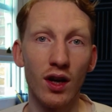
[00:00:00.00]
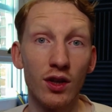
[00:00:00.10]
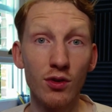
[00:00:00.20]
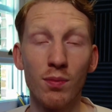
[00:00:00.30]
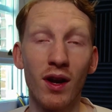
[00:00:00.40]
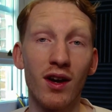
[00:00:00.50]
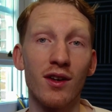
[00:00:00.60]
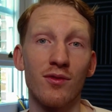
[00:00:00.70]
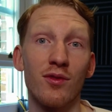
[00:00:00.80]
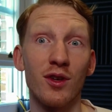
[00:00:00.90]
Are you
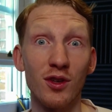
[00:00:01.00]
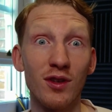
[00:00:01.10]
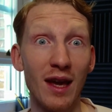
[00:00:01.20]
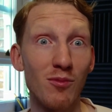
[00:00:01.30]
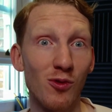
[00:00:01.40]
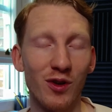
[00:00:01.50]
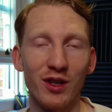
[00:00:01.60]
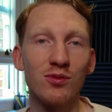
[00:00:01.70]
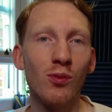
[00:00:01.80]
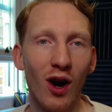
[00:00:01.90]
applying for a UK
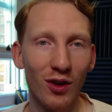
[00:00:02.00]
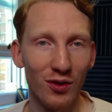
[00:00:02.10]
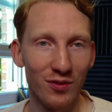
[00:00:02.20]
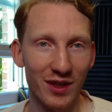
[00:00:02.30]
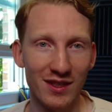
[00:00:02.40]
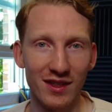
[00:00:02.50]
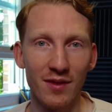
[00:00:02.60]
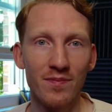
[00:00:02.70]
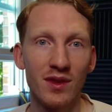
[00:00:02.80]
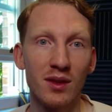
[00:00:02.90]
mortgage while on a visa?
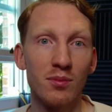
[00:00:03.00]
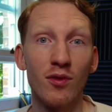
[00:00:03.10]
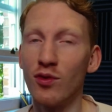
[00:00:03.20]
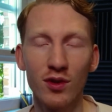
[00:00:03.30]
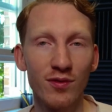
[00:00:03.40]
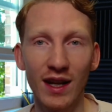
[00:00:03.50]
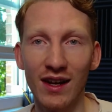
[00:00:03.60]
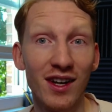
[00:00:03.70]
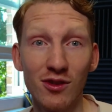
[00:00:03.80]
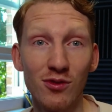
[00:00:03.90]
Before you fill
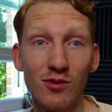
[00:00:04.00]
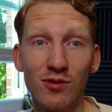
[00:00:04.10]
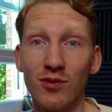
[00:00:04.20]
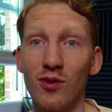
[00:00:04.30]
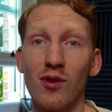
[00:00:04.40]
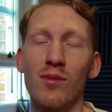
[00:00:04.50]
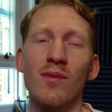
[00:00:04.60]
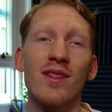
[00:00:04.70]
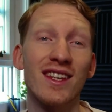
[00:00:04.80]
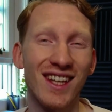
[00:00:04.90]
out a single
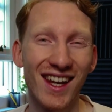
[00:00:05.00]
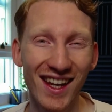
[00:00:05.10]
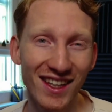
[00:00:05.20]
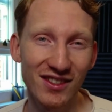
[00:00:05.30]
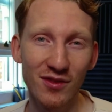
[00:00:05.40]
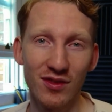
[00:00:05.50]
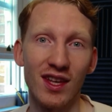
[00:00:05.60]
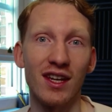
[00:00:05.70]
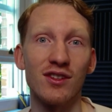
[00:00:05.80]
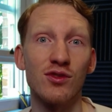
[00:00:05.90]
form, there's a list of
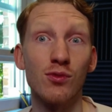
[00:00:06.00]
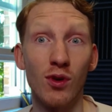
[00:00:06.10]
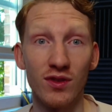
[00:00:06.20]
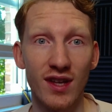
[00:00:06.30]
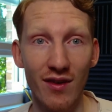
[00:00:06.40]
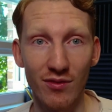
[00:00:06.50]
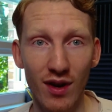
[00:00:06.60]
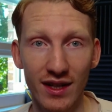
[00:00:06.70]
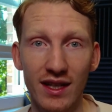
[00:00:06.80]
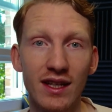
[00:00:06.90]
things you'll want to have
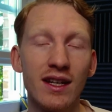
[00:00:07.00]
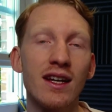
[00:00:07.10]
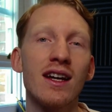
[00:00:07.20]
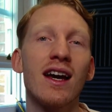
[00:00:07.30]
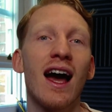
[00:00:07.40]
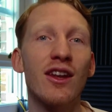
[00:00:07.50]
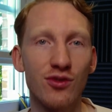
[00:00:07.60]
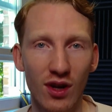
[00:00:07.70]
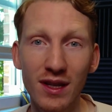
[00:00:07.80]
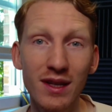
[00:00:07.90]
ready. And
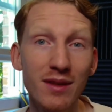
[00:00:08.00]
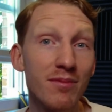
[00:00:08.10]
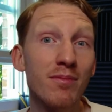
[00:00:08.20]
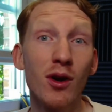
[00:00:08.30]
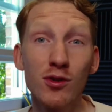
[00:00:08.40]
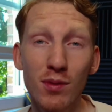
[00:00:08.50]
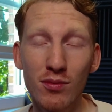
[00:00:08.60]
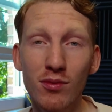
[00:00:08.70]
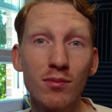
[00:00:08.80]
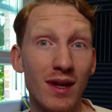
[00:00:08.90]
trust me, most
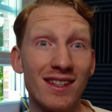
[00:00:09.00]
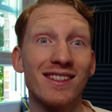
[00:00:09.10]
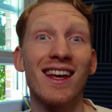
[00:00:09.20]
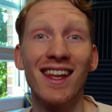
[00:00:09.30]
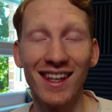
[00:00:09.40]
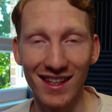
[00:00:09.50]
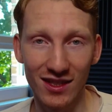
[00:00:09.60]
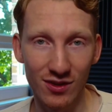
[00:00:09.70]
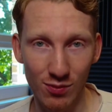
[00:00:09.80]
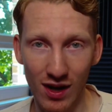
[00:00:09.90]
people miss at
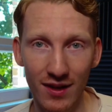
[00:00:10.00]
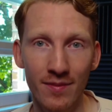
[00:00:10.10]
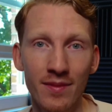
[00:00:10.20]
least one.